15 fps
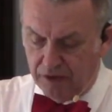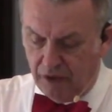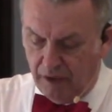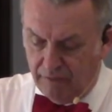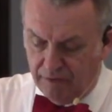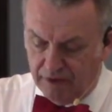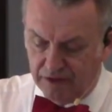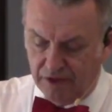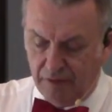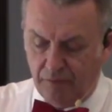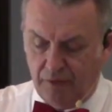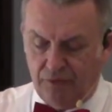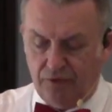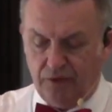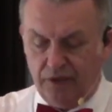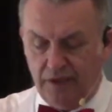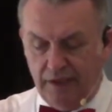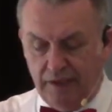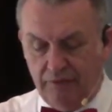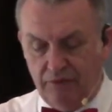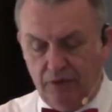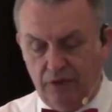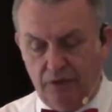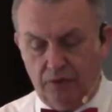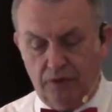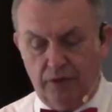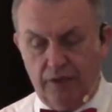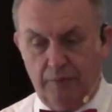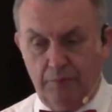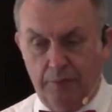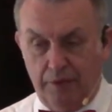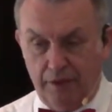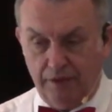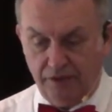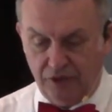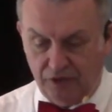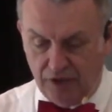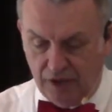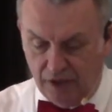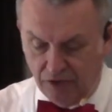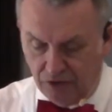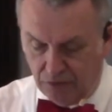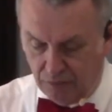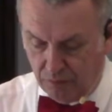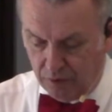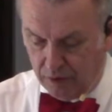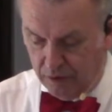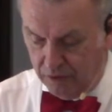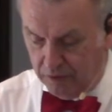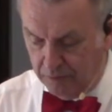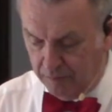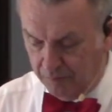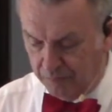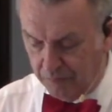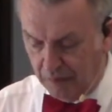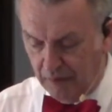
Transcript: It's often a symbol for evil or the abyss in the ancient world.